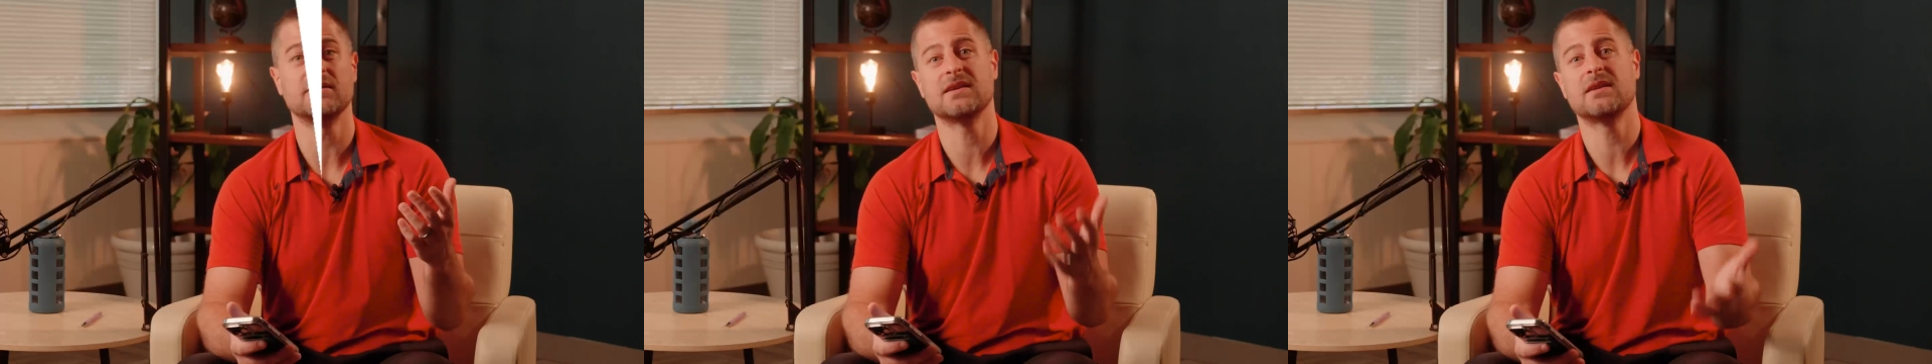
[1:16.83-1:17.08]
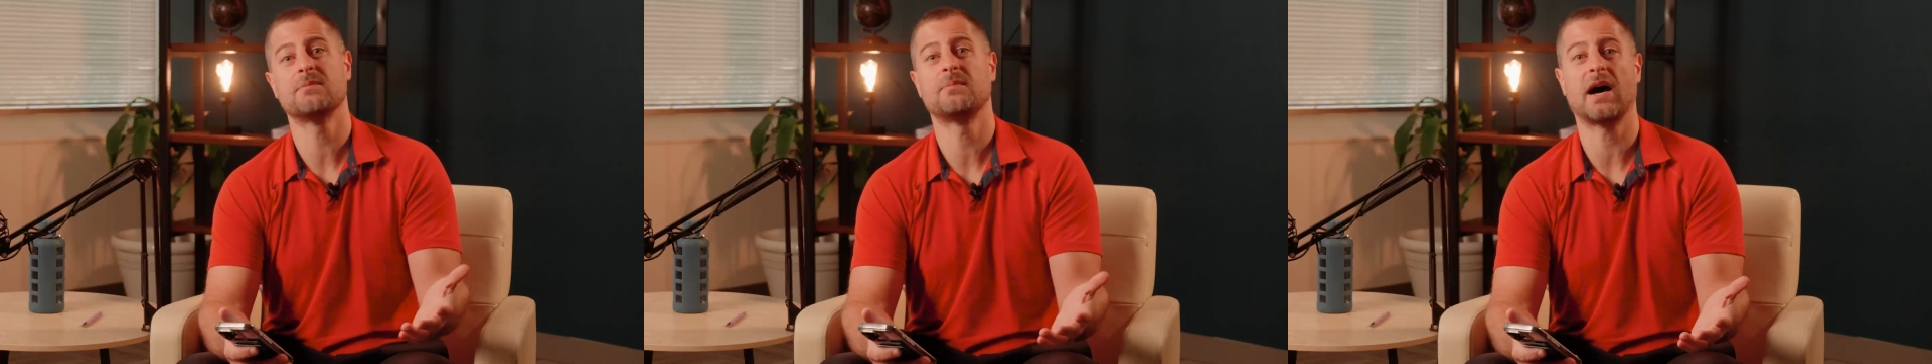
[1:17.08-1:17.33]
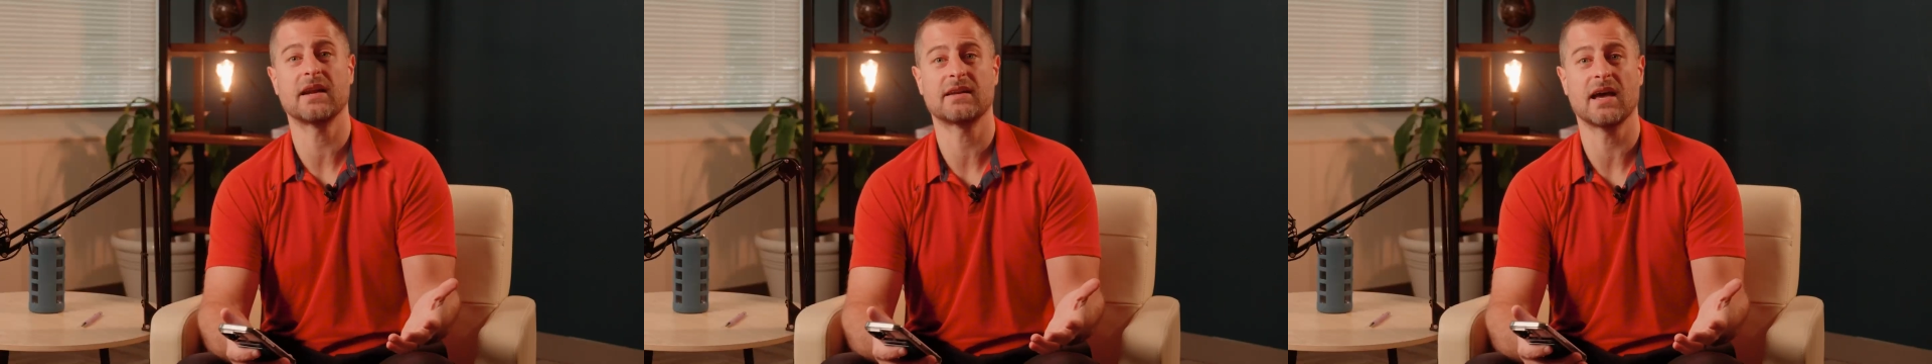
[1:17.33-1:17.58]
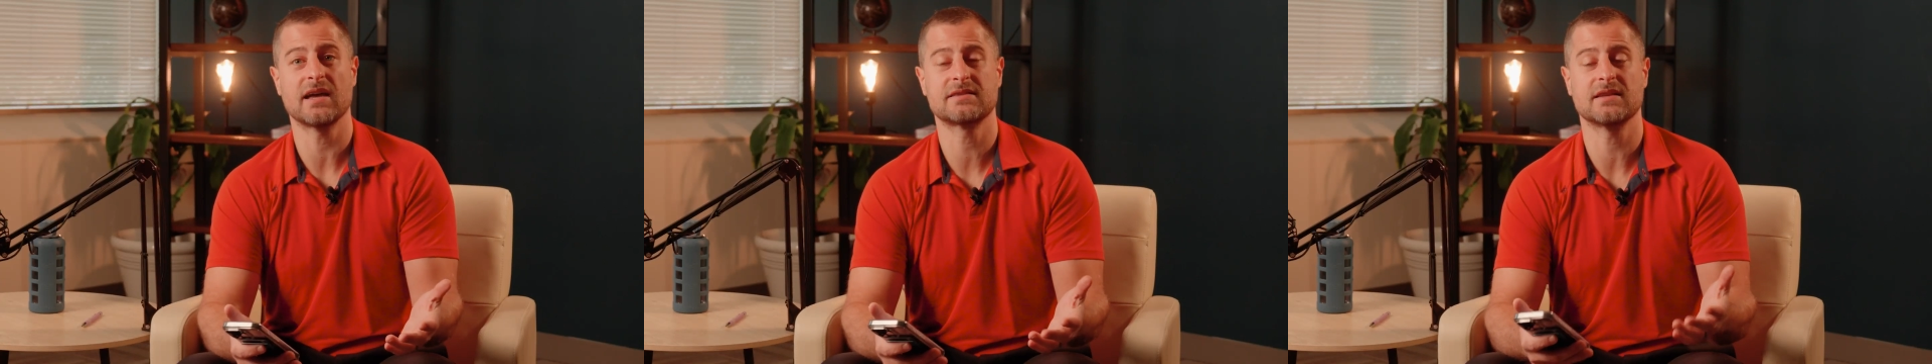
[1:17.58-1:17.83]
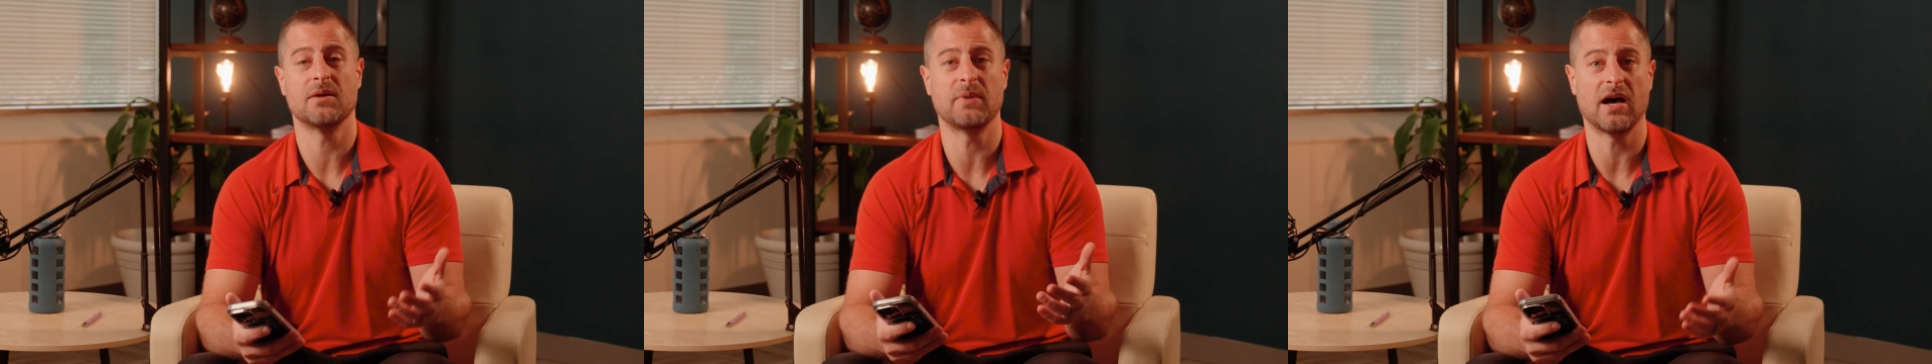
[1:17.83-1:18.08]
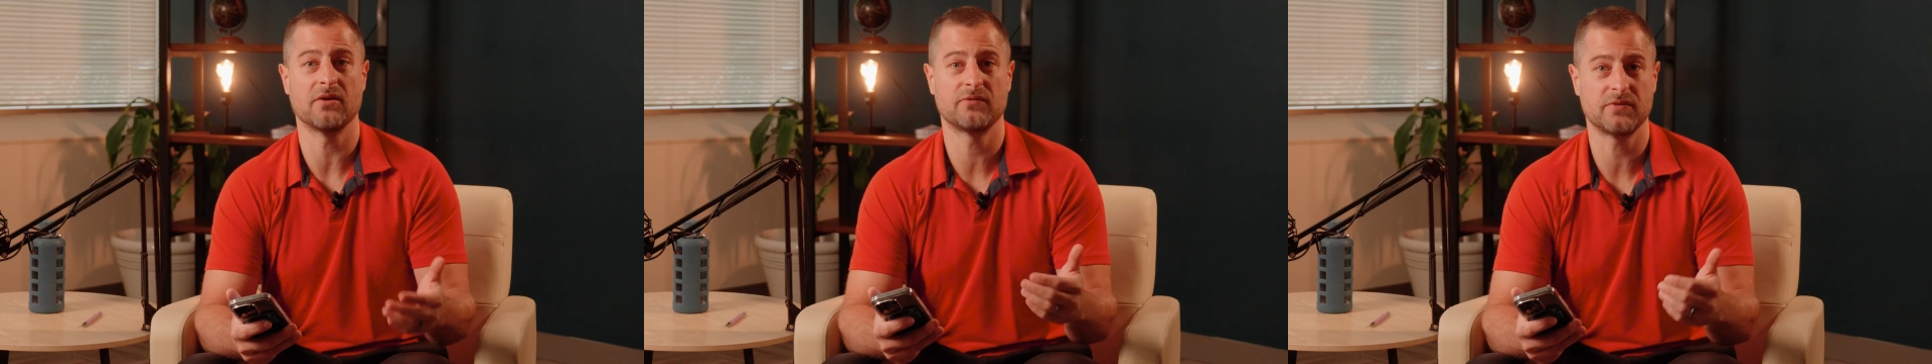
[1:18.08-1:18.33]
did a podcast
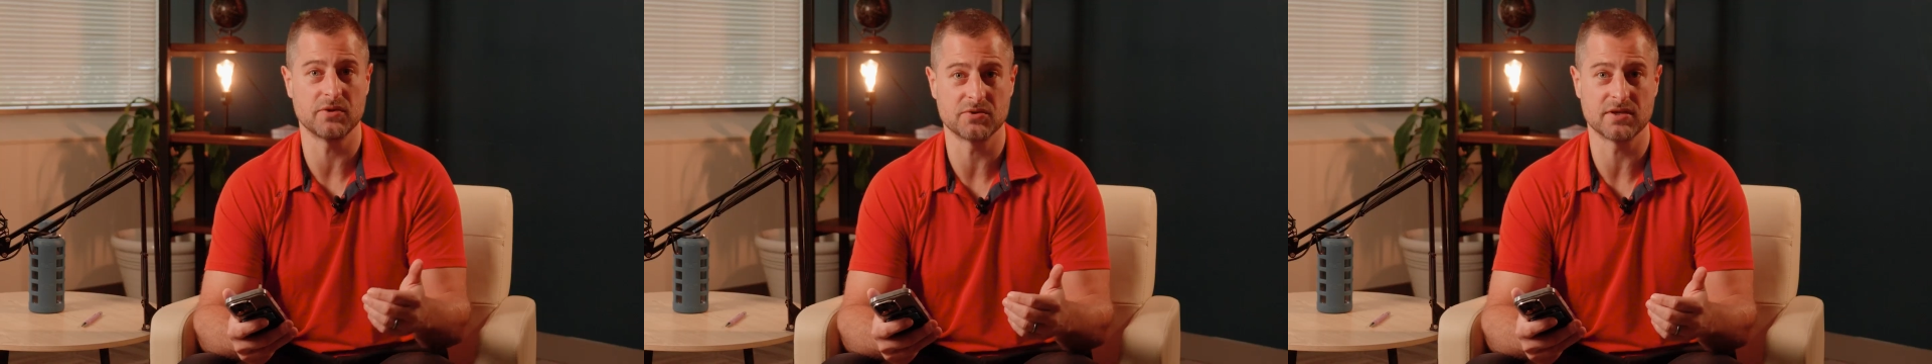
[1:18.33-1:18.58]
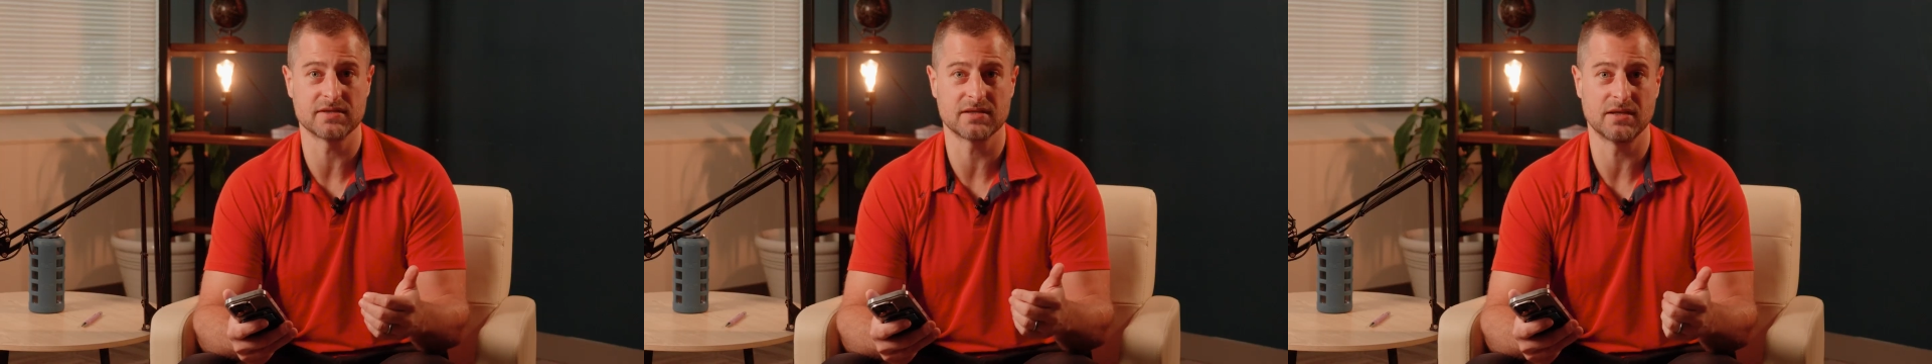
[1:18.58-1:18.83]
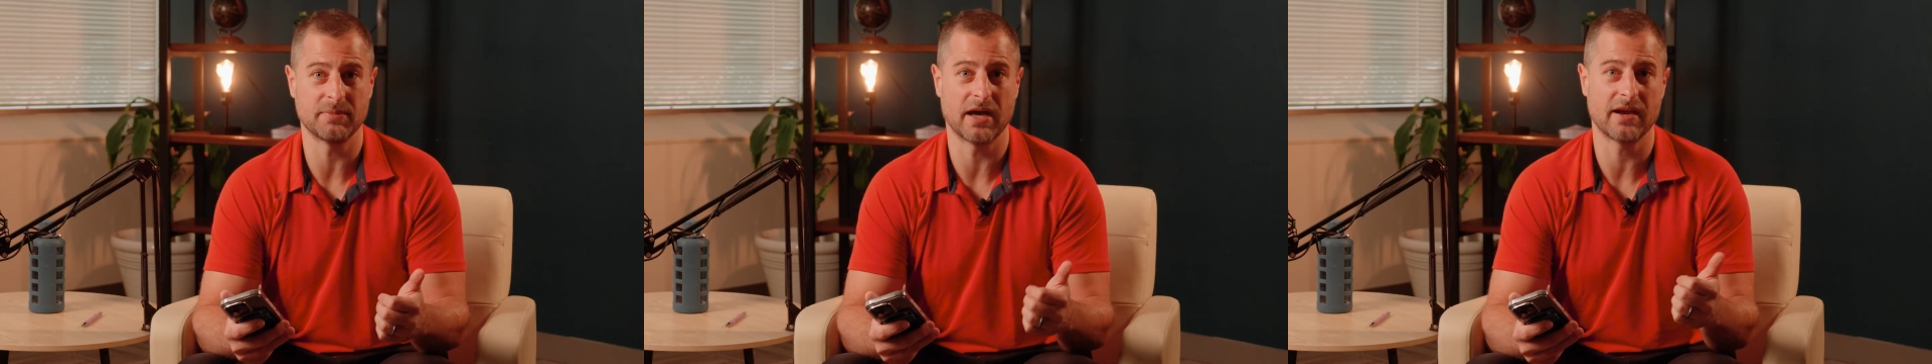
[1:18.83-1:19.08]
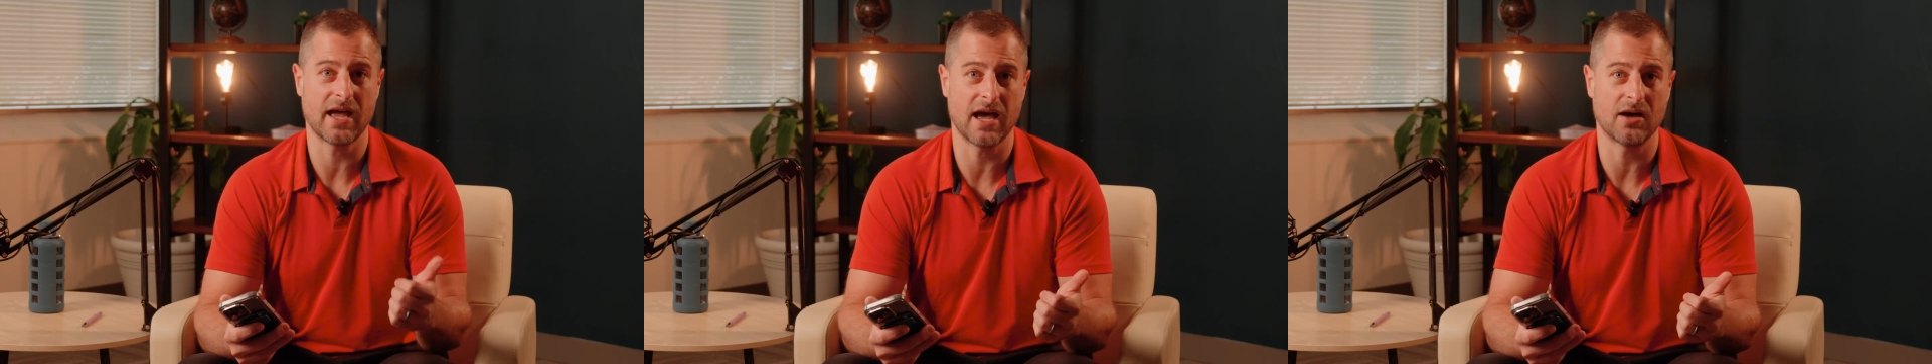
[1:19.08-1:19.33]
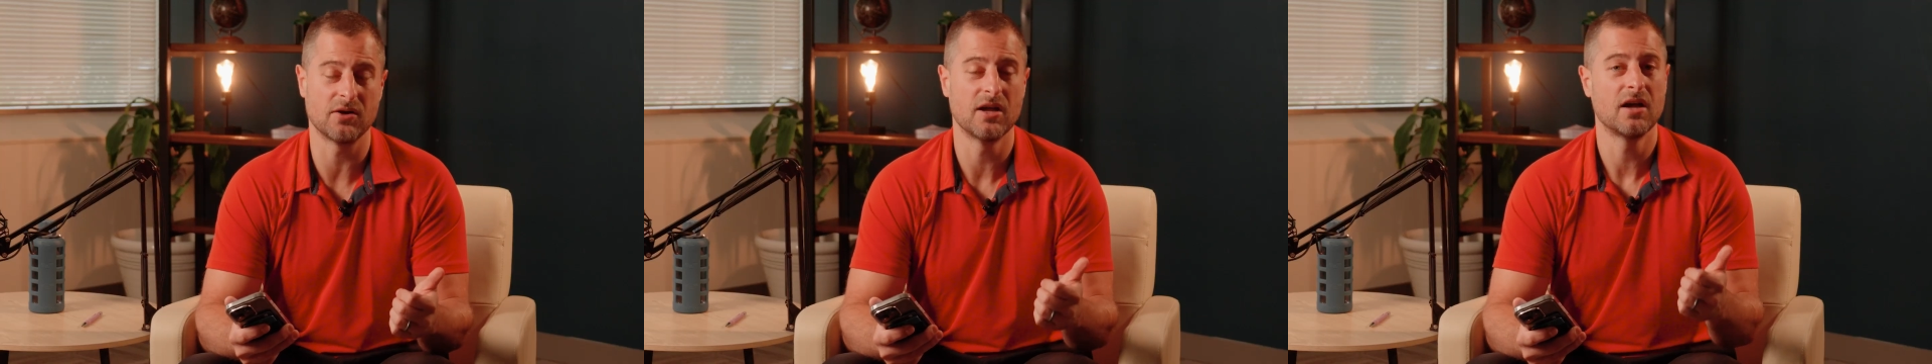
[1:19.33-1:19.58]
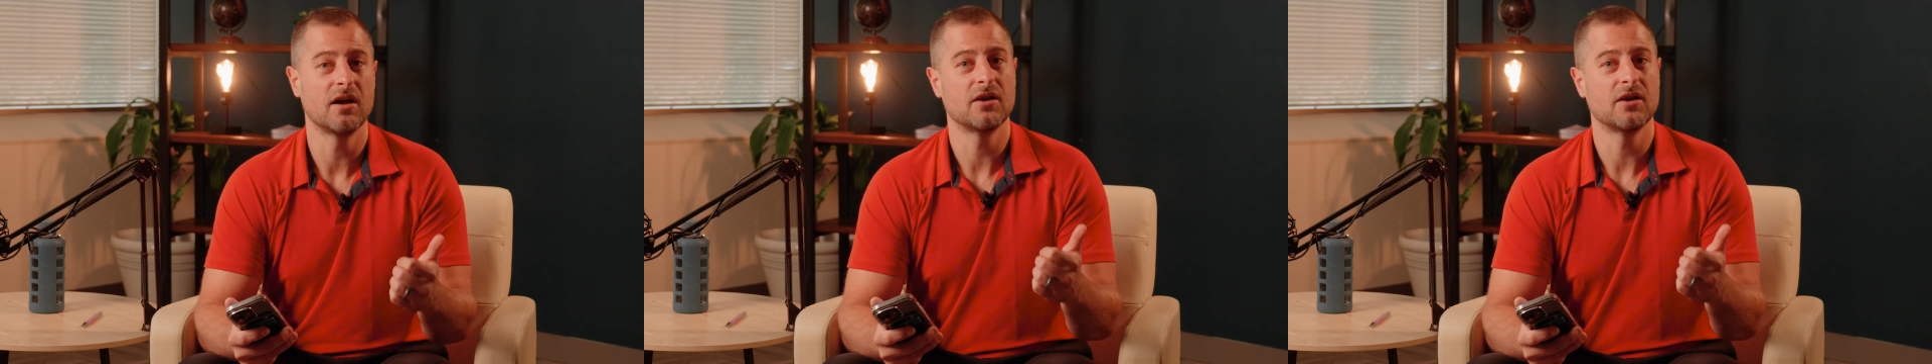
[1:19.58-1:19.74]
about fusions and about how